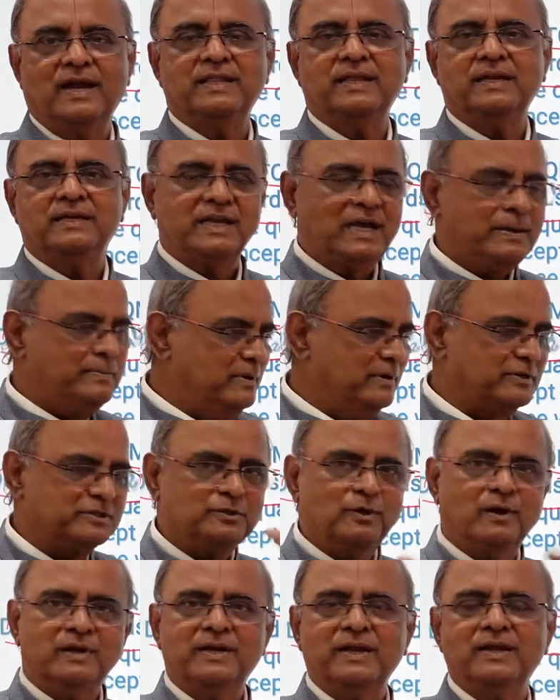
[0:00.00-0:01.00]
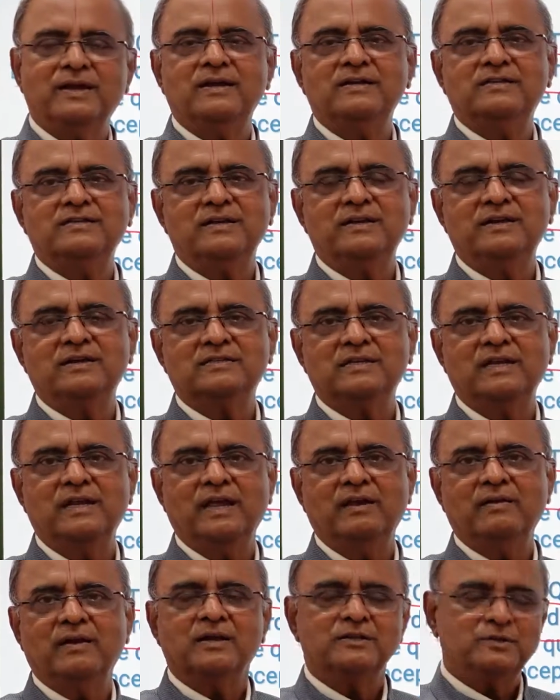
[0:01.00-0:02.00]
At that time, he was not taken
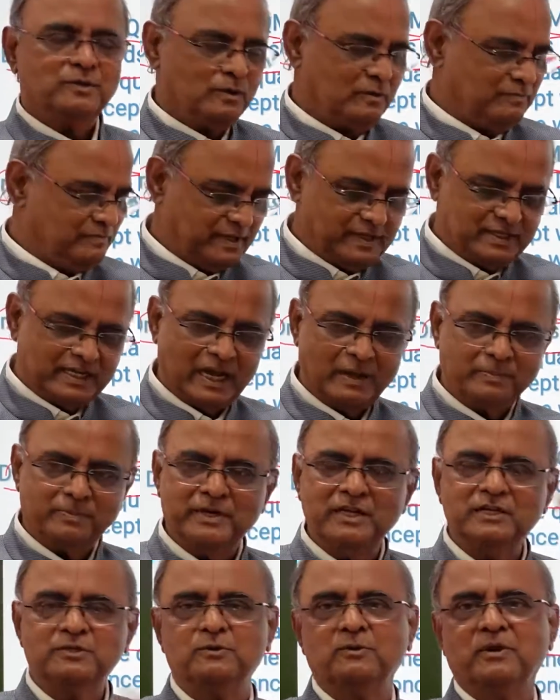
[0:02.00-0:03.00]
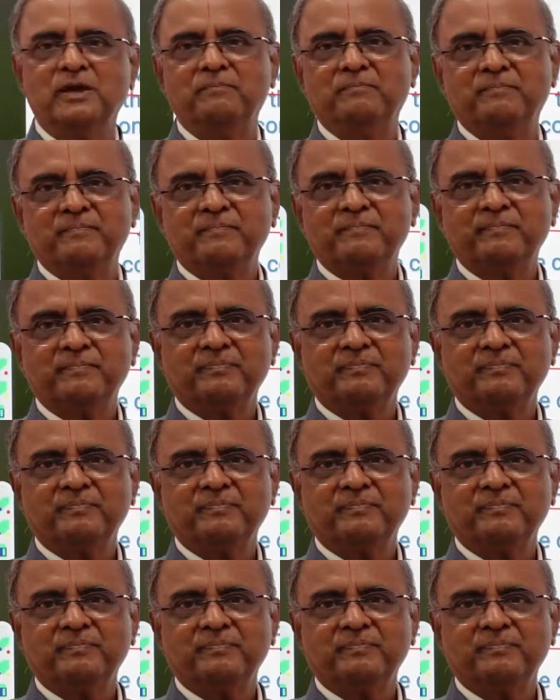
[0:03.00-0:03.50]
seriously, so the Japanese took him.